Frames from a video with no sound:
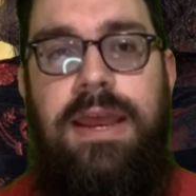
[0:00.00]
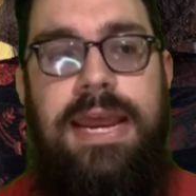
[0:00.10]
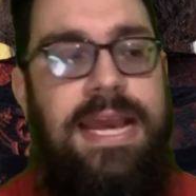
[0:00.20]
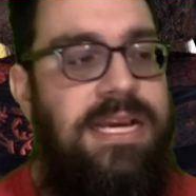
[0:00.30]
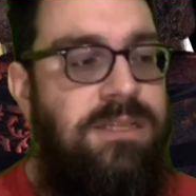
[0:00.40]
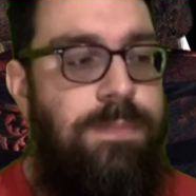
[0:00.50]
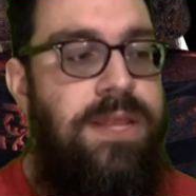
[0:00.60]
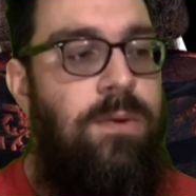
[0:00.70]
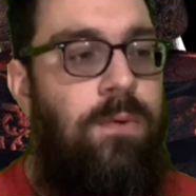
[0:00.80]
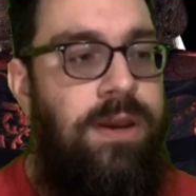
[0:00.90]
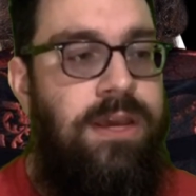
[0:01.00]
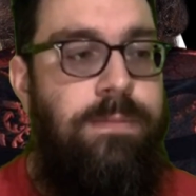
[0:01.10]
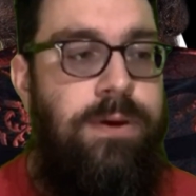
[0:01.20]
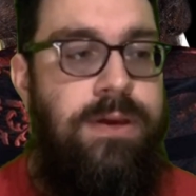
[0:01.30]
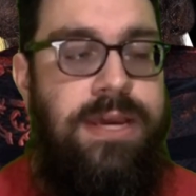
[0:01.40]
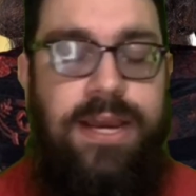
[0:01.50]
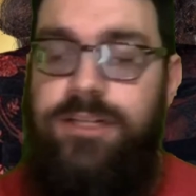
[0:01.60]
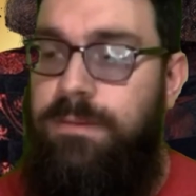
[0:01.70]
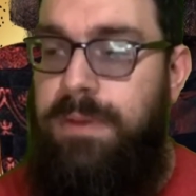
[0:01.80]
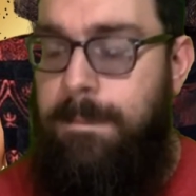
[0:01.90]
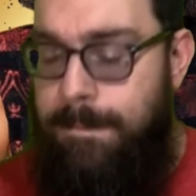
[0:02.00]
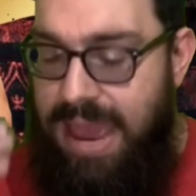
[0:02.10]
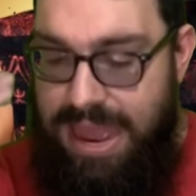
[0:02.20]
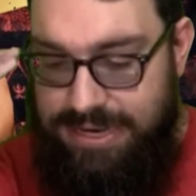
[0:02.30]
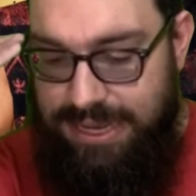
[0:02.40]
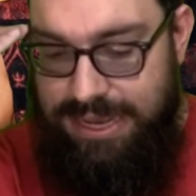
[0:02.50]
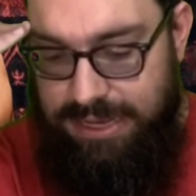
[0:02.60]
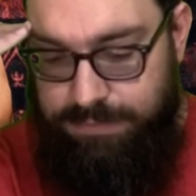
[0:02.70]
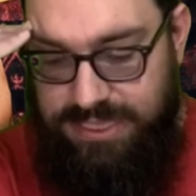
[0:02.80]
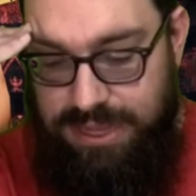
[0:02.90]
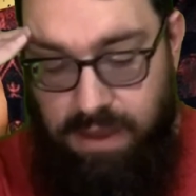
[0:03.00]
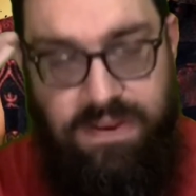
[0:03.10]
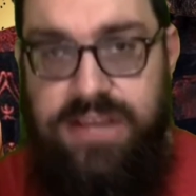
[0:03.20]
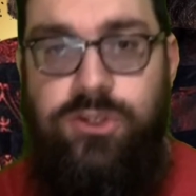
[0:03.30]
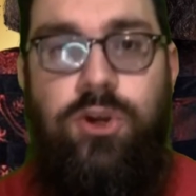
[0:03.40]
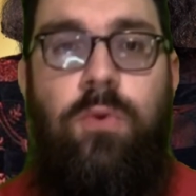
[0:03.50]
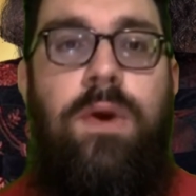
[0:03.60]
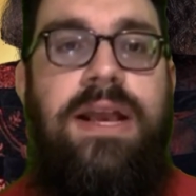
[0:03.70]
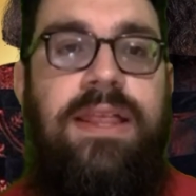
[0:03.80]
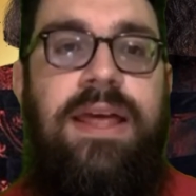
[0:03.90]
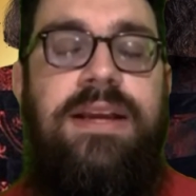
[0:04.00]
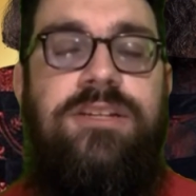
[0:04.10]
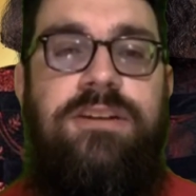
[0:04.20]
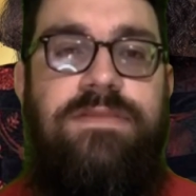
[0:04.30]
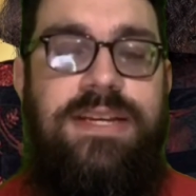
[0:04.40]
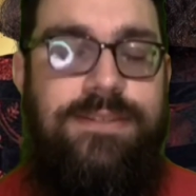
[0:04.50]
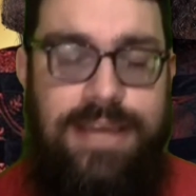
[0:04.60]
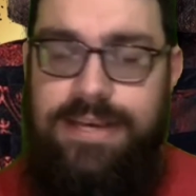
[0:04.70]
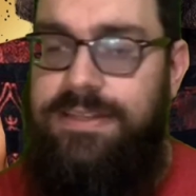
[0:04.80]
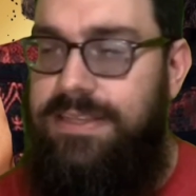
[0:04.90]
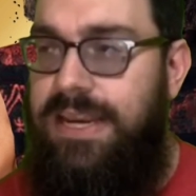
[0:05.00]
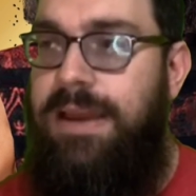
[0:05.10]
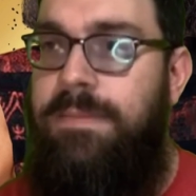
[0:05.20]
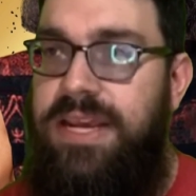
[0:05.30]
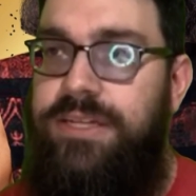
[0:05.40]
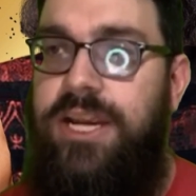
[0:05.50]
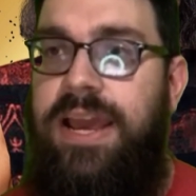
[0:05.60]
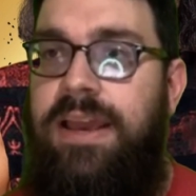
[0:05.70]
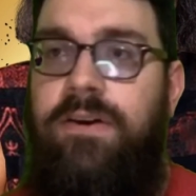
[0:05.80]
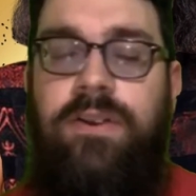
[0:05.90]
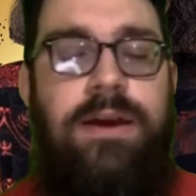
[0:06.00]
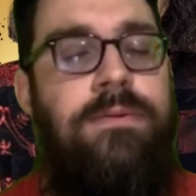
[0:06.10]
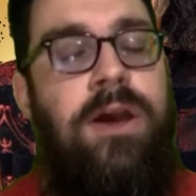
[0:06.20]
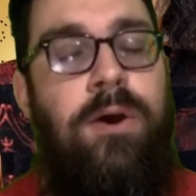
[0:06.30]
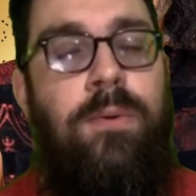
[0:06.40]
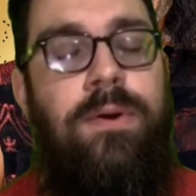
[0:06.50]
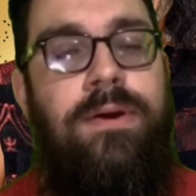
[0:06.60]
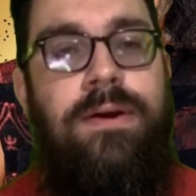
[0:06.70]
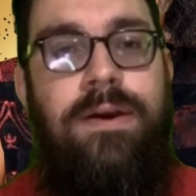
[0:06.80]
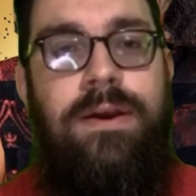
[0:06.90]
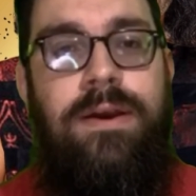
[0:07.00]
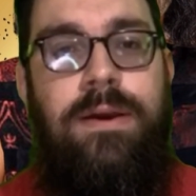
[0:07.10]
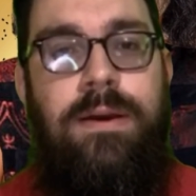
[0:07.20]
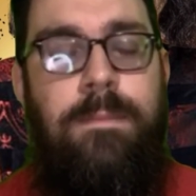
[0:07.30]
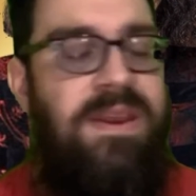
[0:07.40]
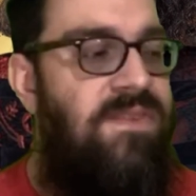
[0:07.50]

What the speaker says: He's been the one in communication, but Matt himself has no recollection of this. Yes, it's an amnesia angle, I know. But if